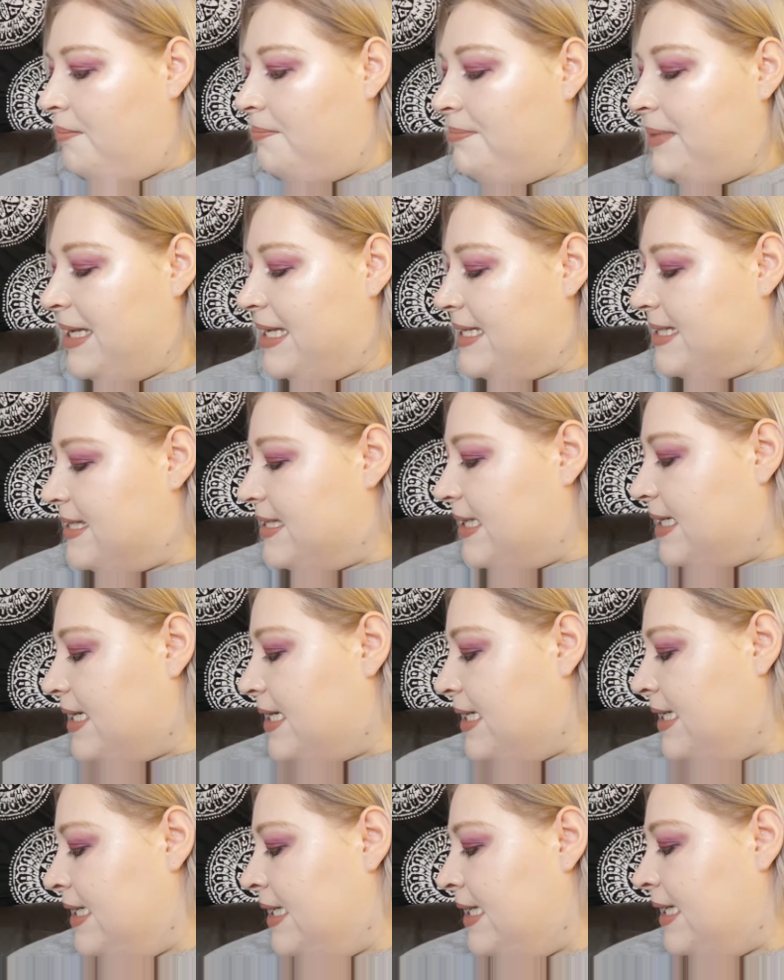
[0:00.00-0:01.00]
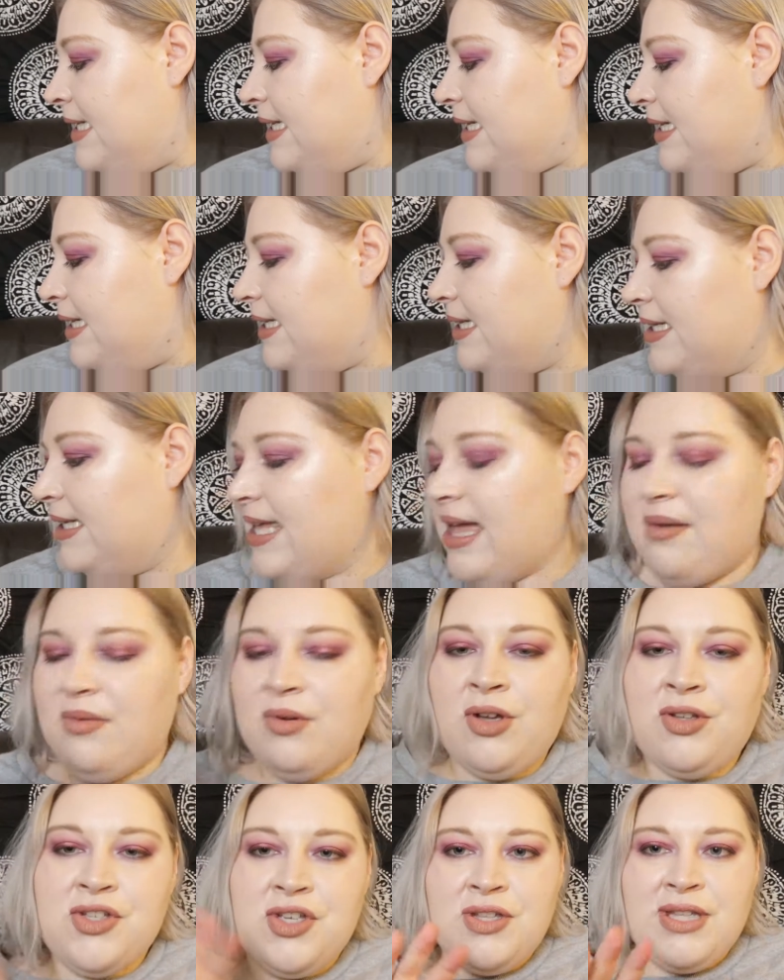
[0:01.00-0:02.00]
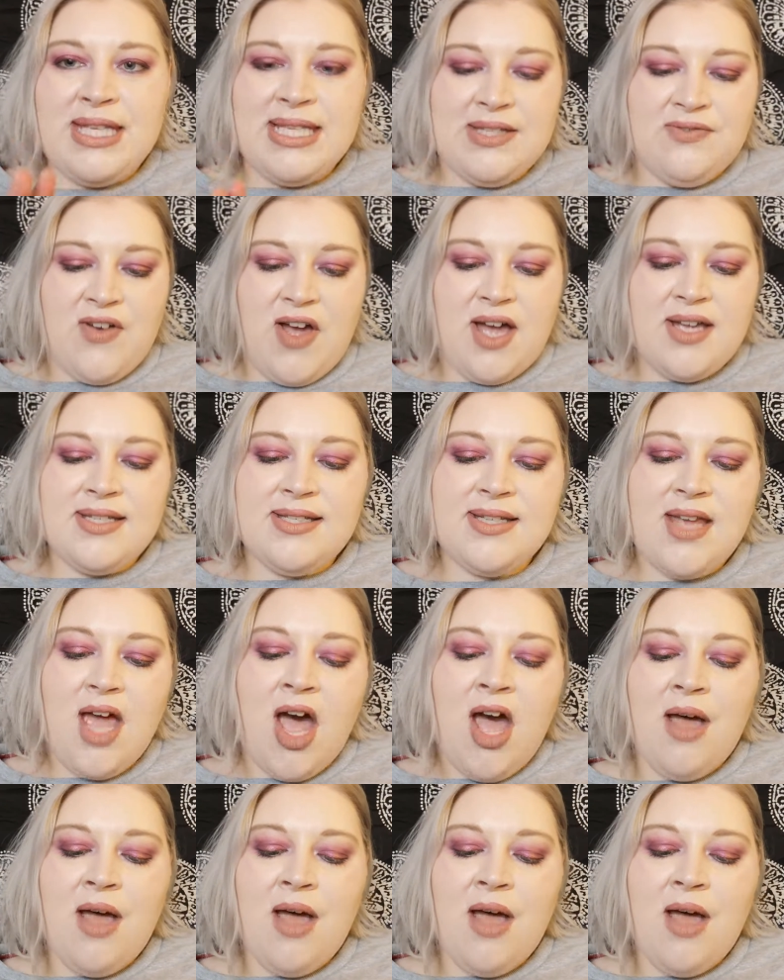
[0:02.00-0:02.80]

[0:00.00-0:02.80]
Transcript: Basically, yeah, we'll do these first.